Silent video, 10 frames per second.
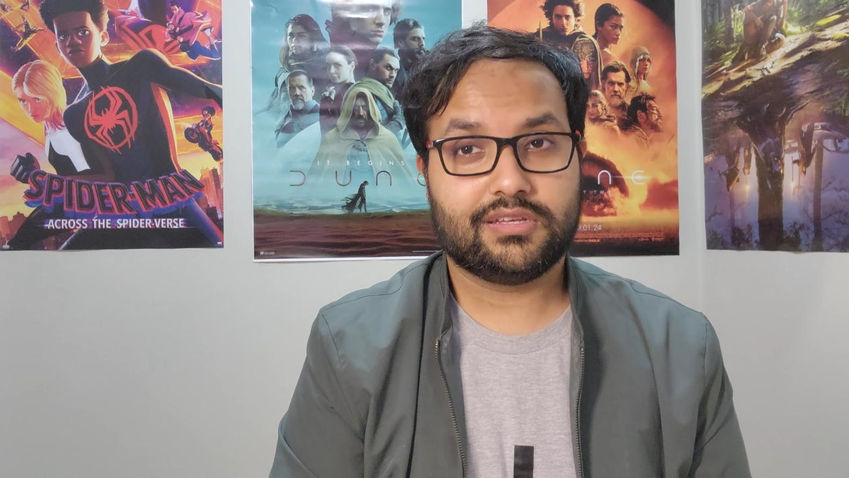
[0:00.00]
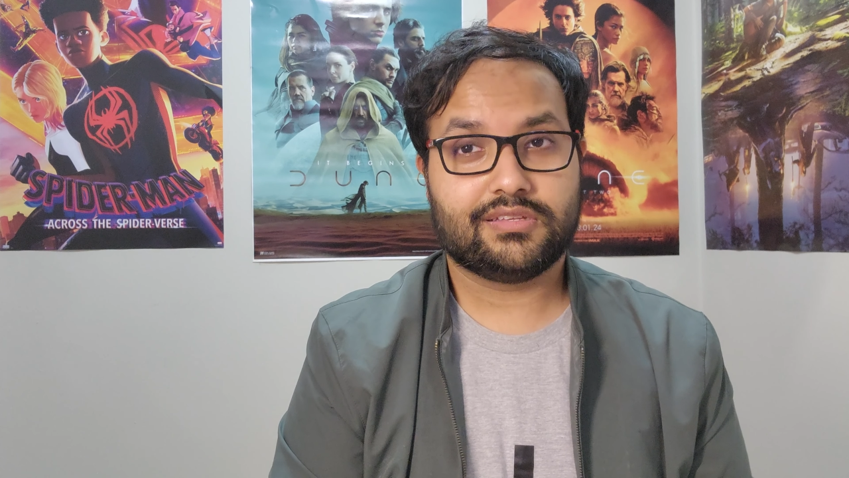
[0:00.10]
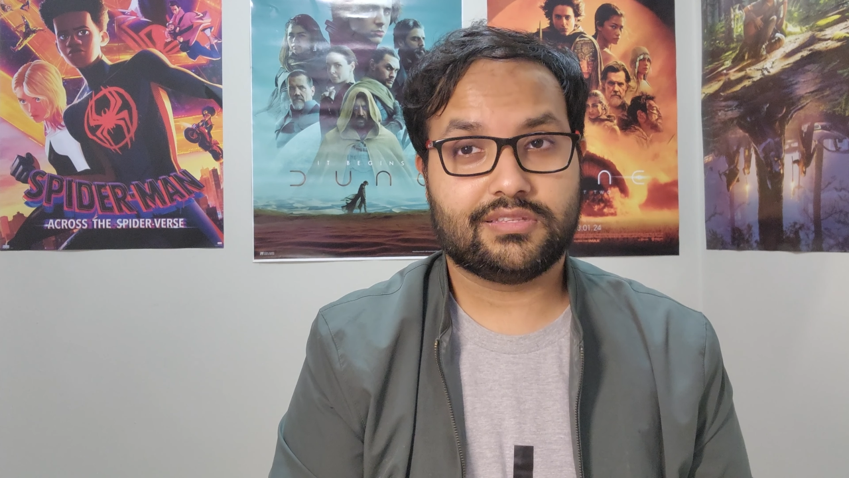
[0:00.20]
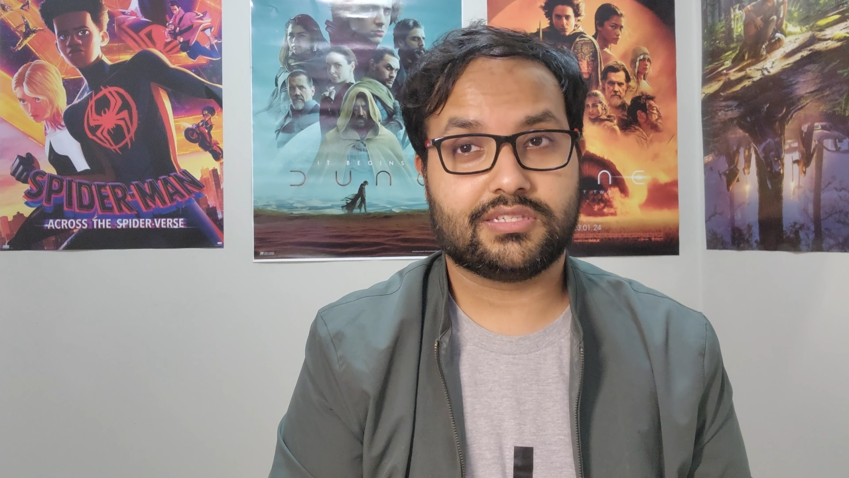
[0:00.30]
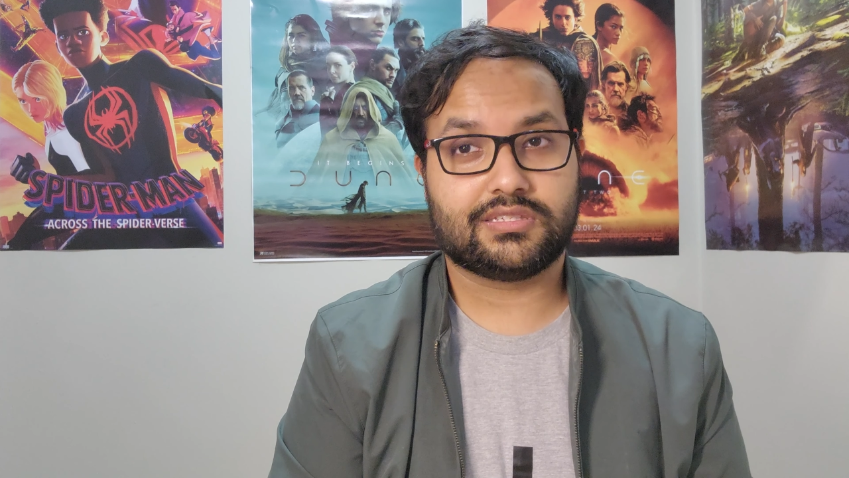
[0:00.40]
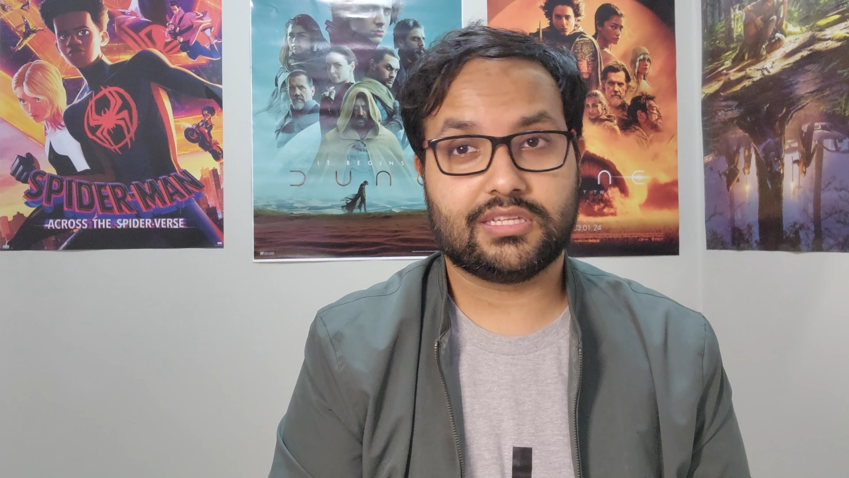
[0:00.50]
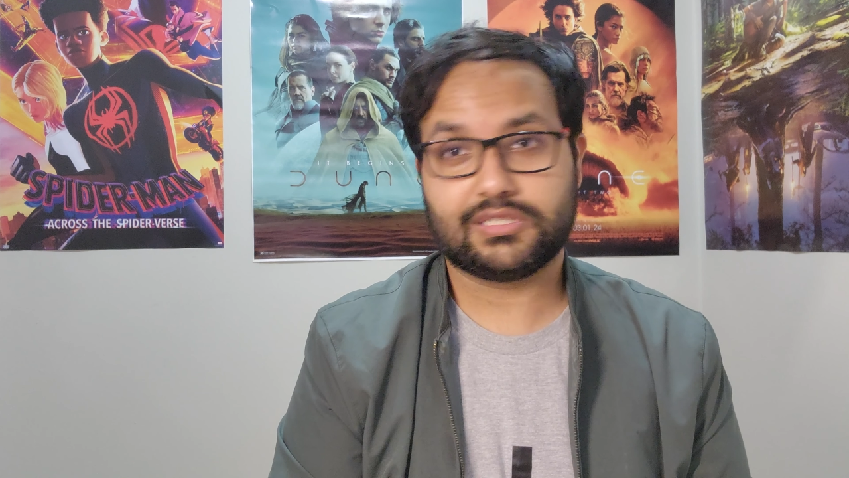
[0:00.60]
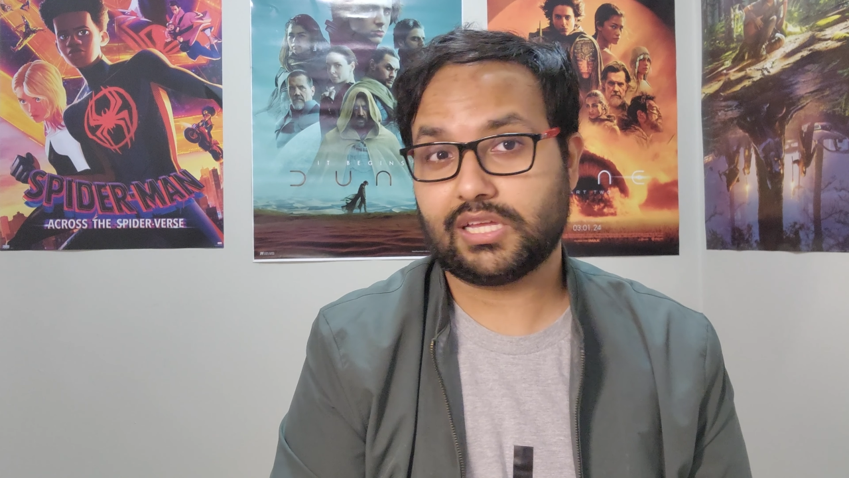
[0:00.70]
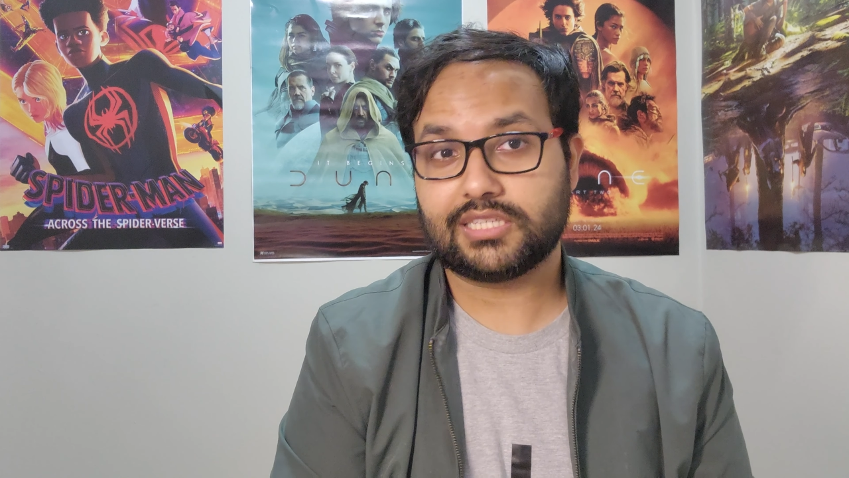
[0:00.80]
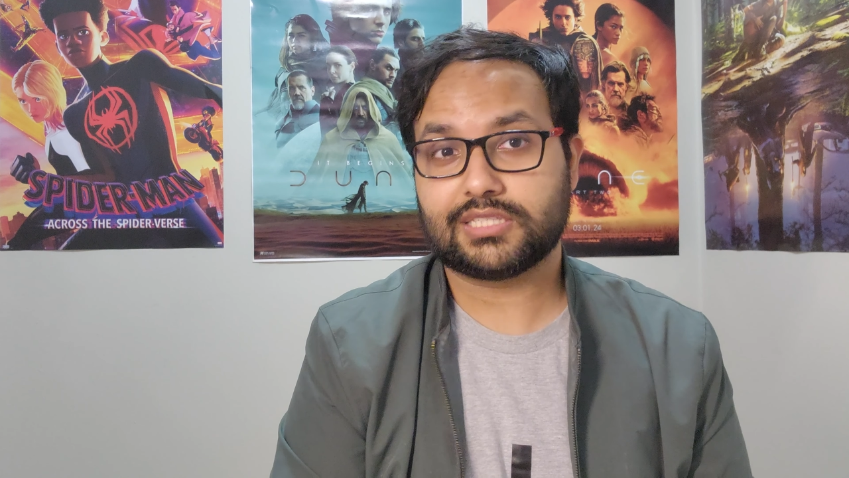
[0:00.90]
this.
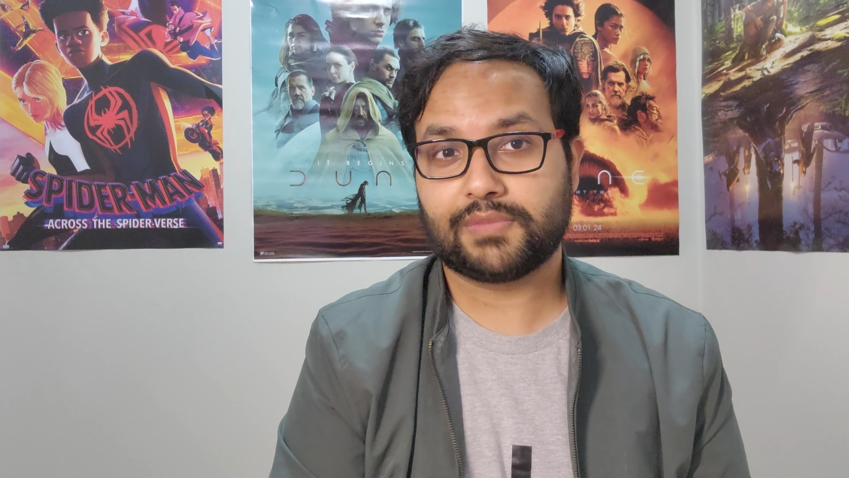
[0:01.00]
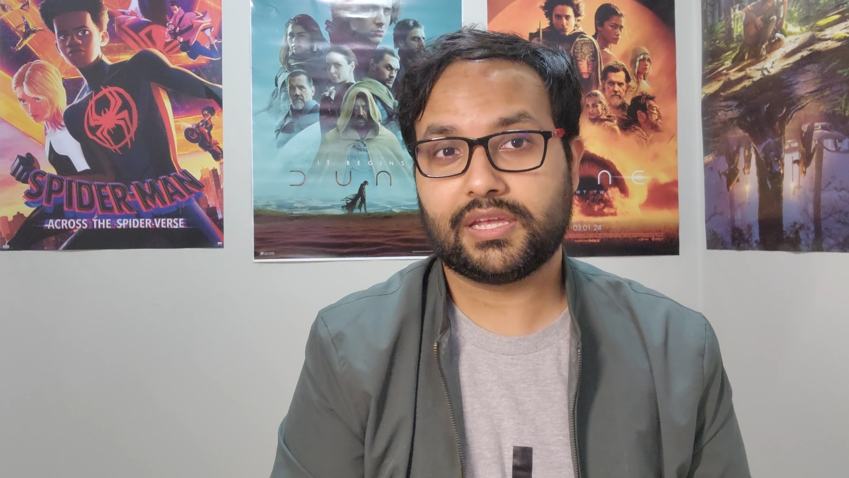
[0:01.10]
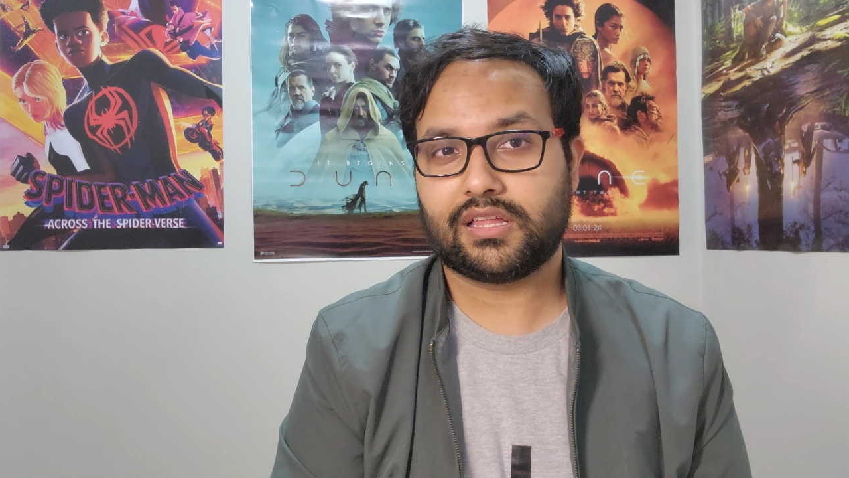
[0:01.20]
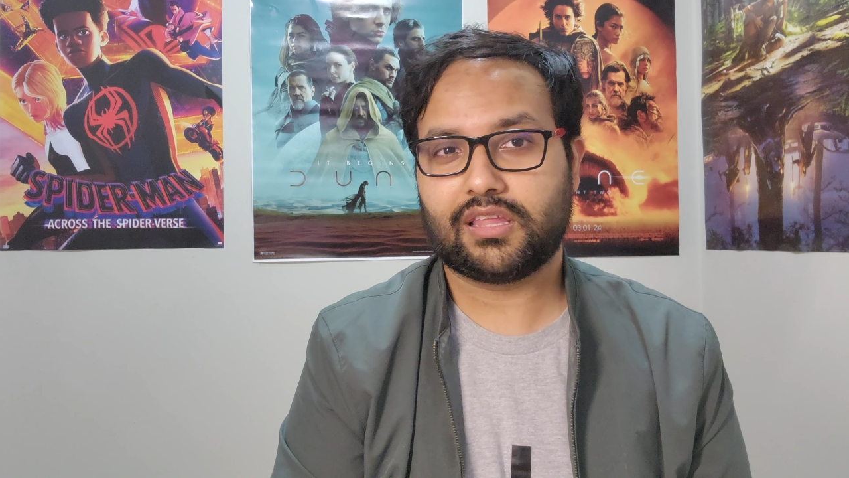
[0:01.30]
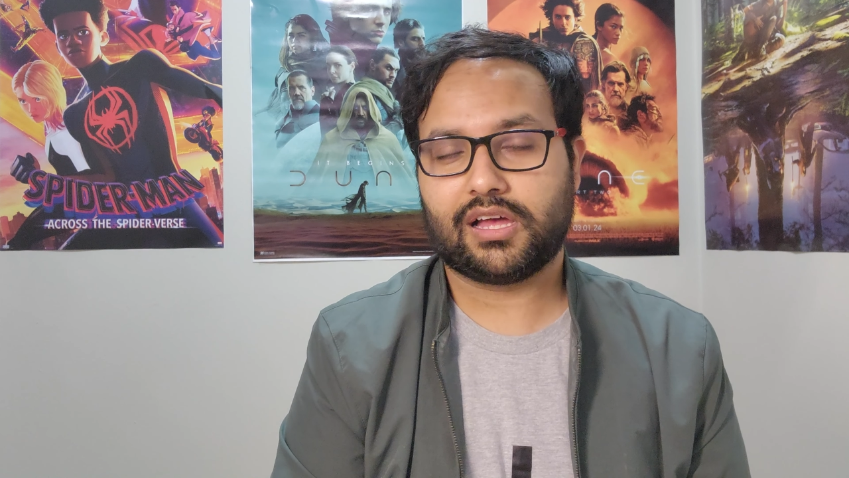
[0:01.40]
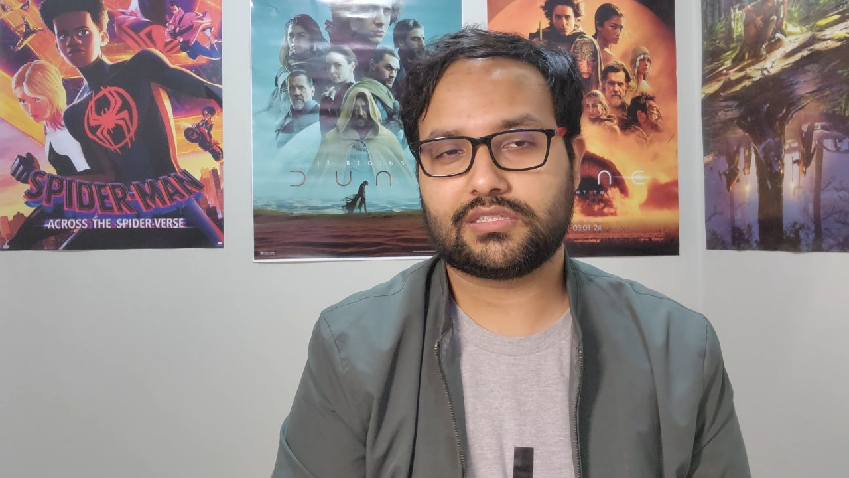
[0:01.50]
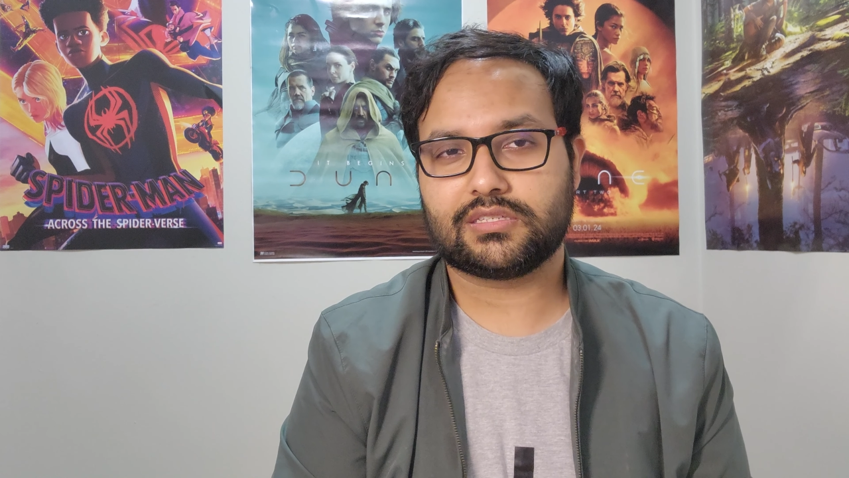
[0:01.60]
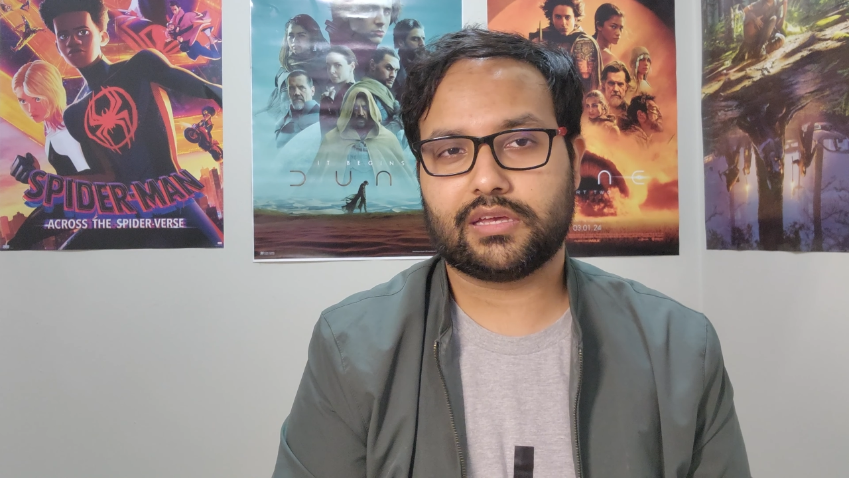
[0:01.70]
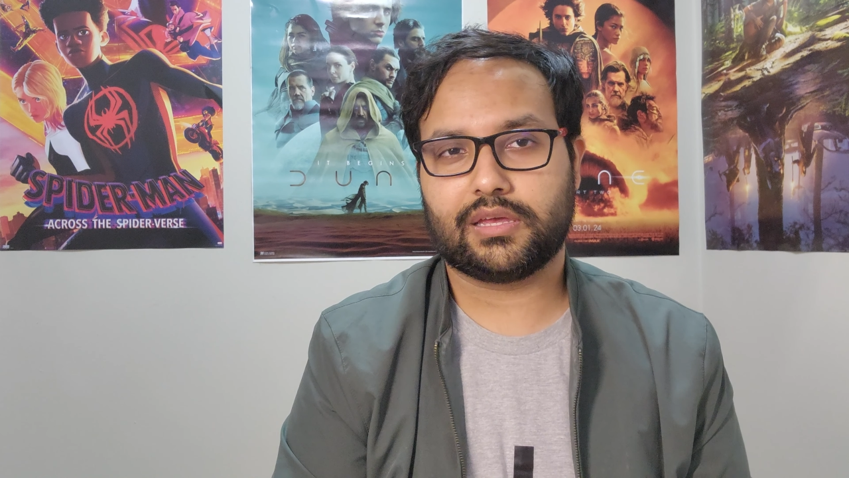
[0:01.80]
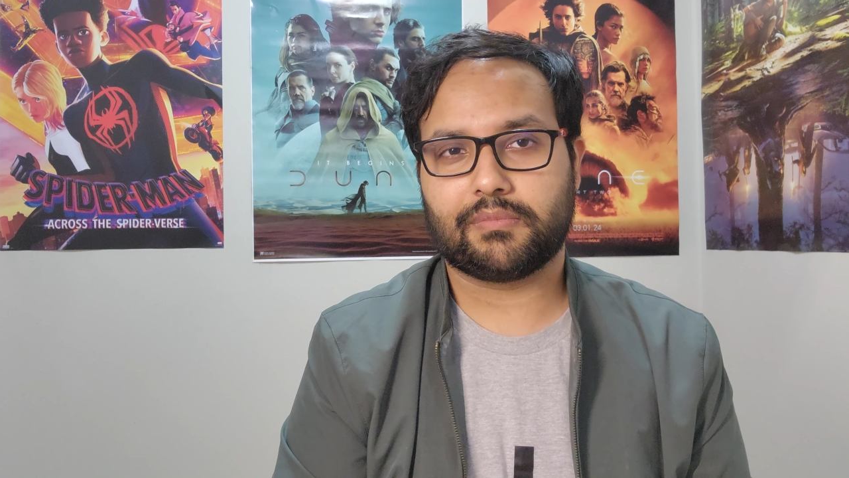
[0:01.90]
This does mean a lot to him.